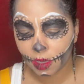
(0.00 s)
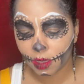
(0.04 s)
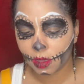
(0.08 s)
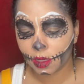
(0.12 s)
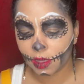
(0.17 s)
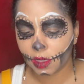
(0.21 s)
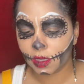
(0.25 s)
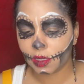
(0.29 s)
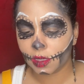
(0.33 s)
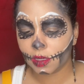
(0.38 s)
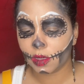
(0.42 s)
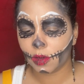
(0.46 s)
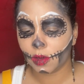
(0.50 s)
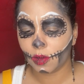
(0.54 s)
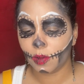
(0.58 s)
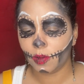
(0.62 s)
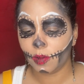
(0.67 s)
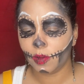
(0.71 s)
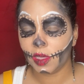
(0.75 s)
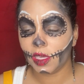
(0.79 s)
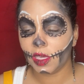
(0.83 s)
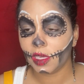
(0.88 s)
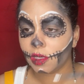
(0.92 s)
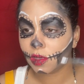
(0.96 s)
this
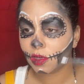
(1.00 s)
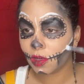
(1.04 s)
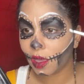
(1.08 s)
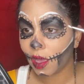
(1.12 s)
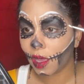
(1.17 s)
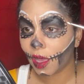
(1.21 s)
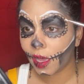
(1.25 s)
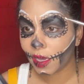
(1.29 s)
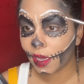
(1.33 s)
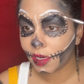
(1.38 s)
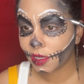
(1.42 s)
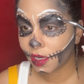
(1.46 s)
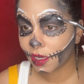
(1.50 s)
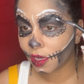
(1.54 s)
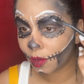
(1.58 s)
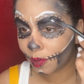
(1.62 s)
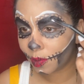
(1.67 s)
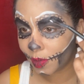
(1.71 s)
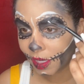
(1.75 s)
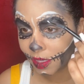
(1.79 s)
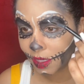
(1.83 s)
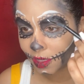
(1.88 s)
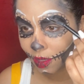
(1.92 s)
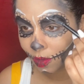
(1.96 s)
NYX eyeshadow
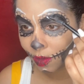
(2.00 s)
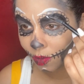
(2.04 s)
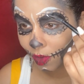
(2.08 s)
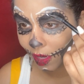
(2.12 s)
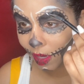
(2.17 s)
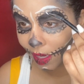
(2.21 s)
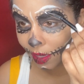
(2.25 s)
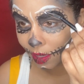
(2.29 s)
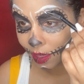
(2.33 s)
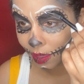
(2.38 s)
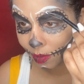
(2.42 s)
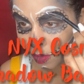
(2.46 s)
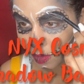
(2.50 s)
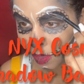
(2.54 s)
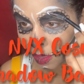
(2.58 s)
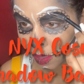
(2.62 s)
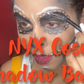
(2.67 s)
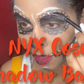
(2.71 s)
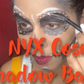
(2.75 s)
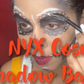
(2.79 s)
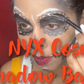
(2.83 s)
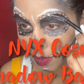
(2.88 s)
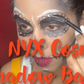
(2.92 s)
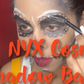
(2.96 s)
base in white, and I'm just
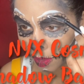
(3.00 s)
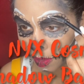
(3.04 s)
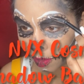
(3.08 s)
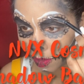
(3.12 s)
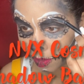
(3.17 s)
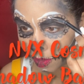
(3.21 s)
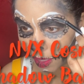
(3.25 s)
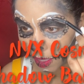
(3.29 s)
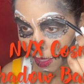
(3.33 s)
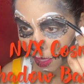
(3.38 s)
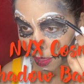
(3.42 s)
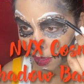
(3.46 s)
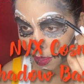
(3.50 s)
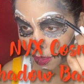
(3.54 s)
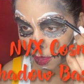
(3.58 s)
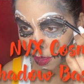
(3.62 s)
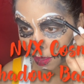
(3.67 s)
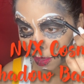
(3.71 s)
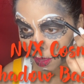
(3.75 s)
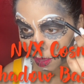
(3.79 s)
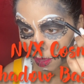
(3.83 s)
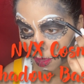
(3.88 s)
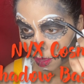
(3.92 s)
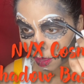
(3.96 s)
going to put little dots
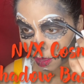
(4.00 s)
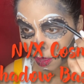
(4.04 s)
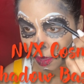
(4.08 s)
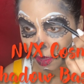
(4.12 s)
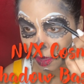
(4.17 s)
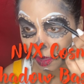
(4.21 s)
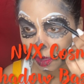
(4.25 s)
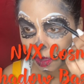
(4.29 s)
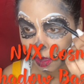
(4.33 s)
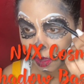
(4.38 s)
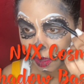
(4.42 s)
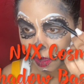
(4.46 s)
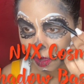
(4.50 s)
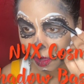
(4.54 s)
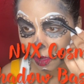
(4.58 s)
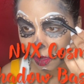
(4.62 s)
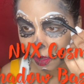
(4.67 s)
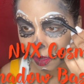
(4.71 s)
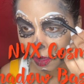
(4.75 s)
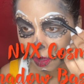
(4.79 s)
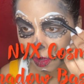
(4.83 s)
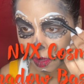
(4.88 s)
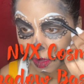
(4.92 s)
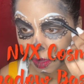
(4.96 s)

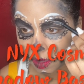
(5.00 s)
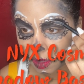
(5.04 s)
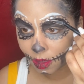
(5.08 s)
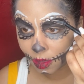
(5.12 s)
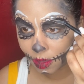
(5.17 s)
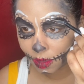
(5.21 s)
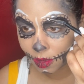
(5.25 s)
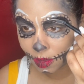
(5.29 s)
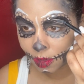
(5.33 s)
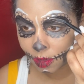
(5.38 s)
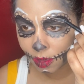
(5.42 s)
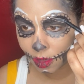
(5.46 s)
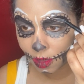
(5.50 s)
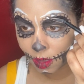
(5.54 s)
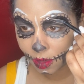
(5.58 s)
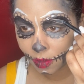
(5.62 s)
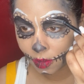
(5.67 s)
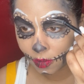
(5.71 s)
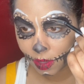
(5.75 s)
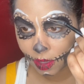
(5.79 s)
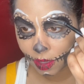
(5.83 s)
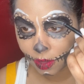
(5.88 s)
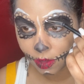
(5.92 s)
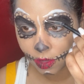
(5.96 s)
inside of
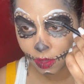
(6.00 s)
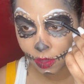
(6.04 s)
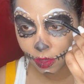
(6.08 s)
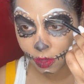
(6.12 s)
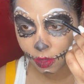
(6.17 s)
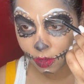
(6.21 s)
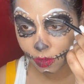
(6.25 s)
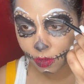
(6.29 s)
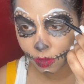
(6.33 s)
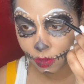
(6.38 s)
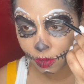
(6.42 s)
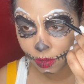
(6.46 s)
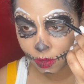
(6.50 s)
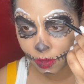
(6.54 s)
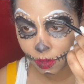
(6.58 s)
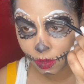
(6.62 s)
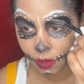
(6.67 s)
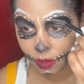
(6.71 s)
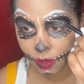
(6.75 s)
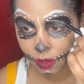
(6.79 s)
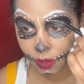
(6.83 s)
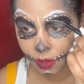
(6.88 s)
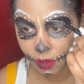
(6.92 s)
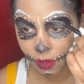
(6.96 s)
our
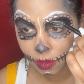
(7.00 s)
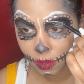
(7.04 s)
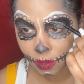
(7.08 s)
circles.